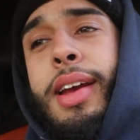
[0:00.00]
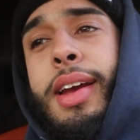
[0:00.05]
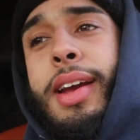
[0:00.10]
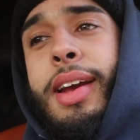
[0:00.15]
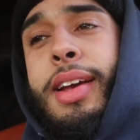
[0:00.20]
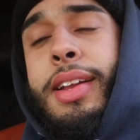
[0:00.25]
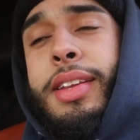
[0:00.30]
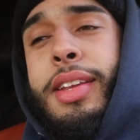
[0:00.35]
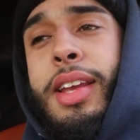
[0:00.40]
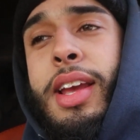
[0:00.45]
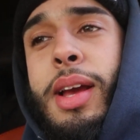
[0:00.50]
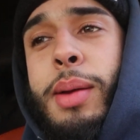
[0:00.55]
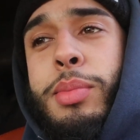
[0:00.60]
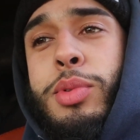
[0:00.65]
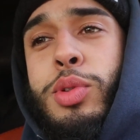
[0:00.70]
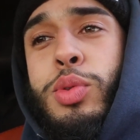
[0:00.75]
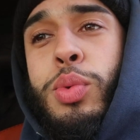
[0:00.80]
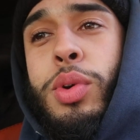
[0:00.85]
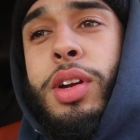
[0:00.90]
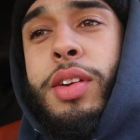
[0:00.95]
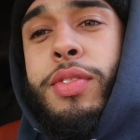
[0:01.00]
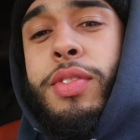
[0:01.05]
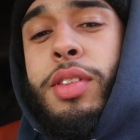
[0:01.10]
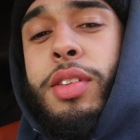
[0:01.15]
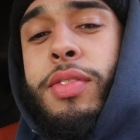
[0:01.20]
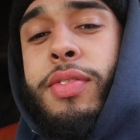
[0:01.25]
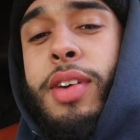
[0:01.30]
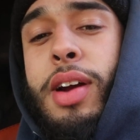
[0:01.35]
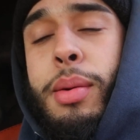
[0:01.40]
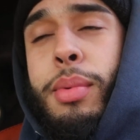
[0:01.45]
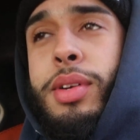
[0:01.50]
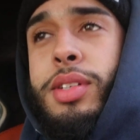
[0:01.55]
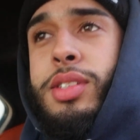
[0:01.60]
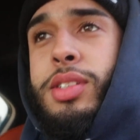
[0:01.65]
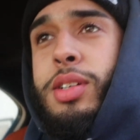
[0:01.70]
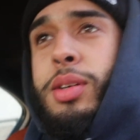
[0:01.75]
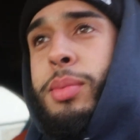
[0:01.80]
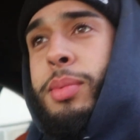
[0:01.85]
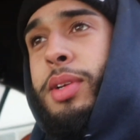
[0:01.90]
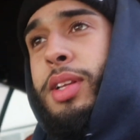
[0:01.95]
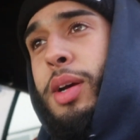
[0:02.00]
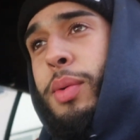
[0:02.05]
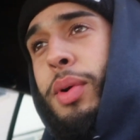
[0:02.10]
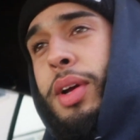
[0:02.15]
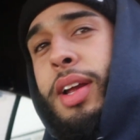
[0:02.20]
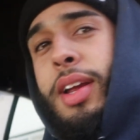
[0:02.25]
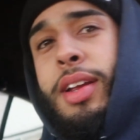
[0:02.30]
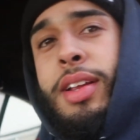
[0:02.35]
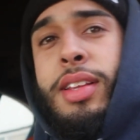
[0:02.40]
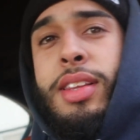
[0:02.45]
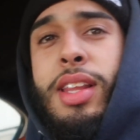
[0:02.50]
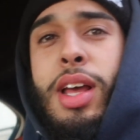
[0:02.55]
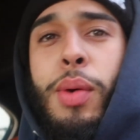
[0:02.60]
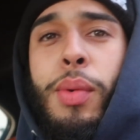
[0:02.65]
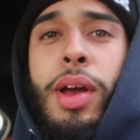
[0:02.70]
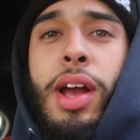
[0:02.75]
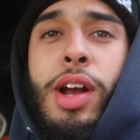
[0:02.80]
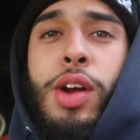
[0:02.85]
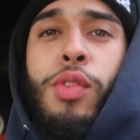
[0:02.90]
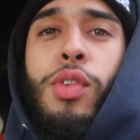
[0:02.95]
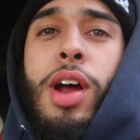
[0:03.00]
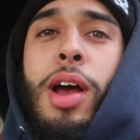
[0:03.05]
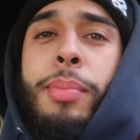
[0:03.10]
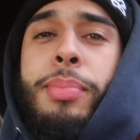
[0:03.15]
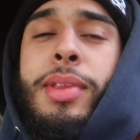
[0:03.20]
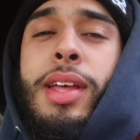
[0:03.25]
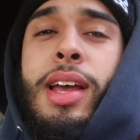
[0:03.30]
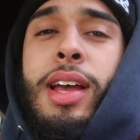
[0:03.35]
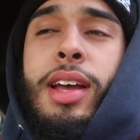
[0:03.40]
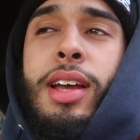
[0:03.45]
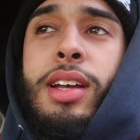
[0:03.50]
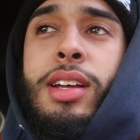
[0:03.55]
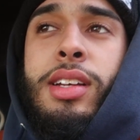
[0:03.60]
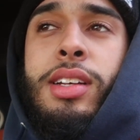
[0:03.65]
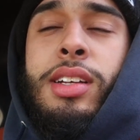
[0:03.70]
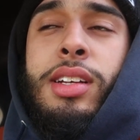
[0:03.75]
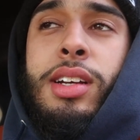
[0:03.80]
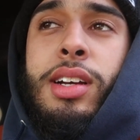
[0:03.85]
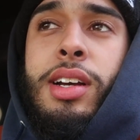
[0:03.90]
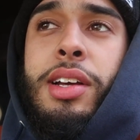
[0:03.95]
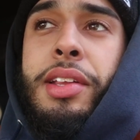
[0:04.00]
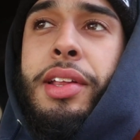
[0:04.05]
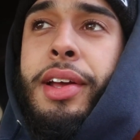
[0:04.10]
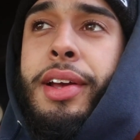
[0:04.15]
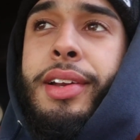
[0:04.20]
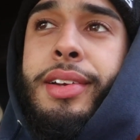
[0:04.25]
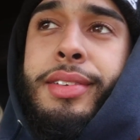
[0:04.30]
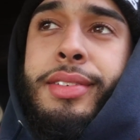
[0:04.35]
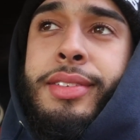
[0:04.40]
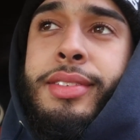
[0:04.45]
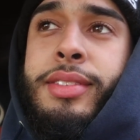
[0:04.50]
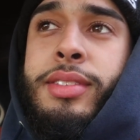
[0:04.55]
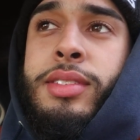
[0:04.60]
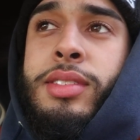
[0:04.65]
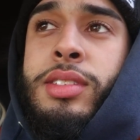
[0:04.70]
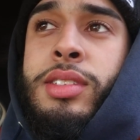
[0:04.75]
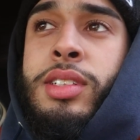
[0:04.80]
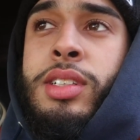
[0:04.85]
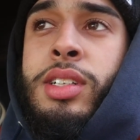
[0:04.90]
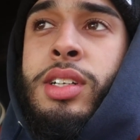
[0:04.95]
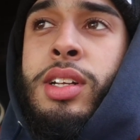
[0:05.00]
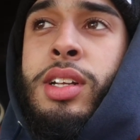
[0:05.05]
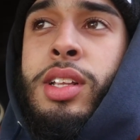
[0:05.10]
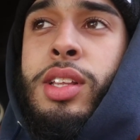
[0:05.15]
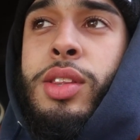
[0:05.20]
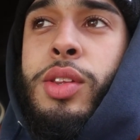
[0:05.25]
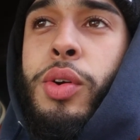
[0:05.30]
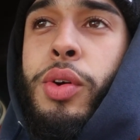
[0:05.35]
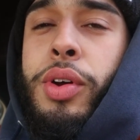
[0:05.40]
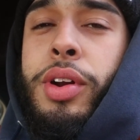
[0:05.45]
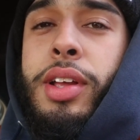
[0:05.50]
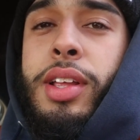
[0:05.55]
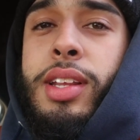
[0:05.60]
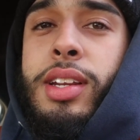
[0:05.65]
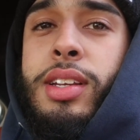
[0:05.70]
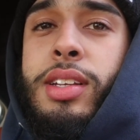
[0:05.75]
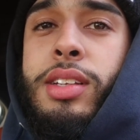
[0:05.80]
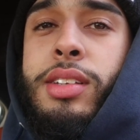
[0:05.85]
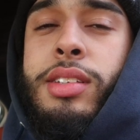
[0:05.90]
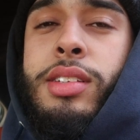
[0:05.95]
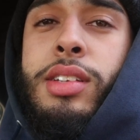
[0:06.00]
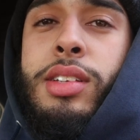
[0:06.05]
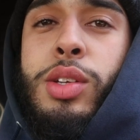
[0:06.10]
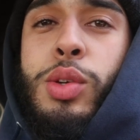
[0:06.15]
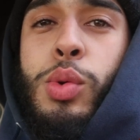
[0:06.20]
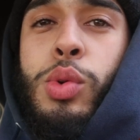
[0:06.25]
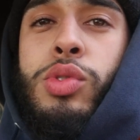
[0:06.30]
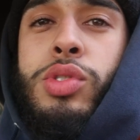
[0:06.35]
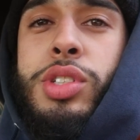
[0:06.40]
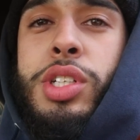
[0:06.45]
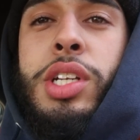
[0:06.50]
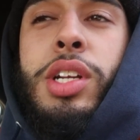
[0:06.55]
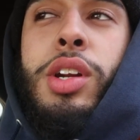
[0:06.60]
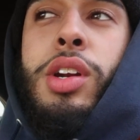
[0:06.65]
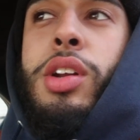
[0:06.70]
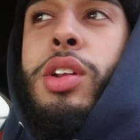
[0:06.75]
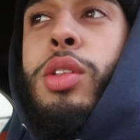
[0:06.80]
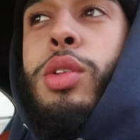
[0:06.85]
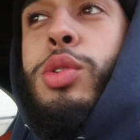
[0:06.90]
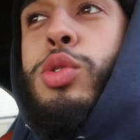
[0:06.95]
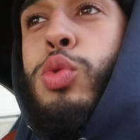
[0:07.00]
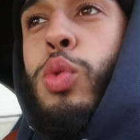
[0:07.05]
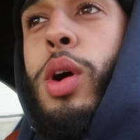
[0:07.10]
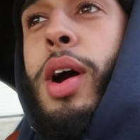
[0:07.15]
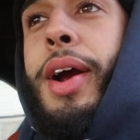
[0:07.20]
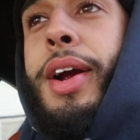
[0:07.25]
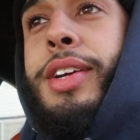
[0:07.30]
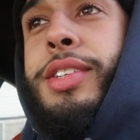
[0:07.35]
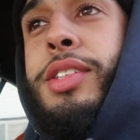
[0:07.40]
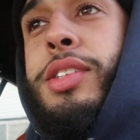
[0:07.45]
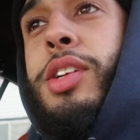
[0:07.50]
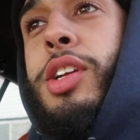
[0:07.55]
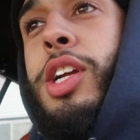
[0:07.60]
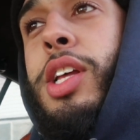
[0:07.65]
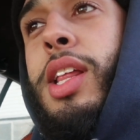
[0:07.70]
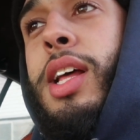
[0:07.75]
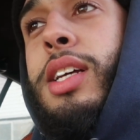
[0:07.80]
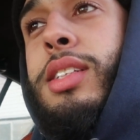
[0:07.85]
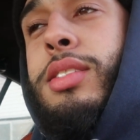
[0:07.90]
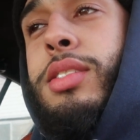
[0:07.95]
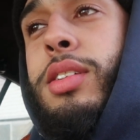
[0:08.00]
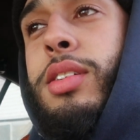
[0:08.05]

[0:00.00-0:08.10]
And yeah, I'm just waiting for the fabrics to come in. That way I can wrap that and then throw it in. You won't see none of those wires and none of that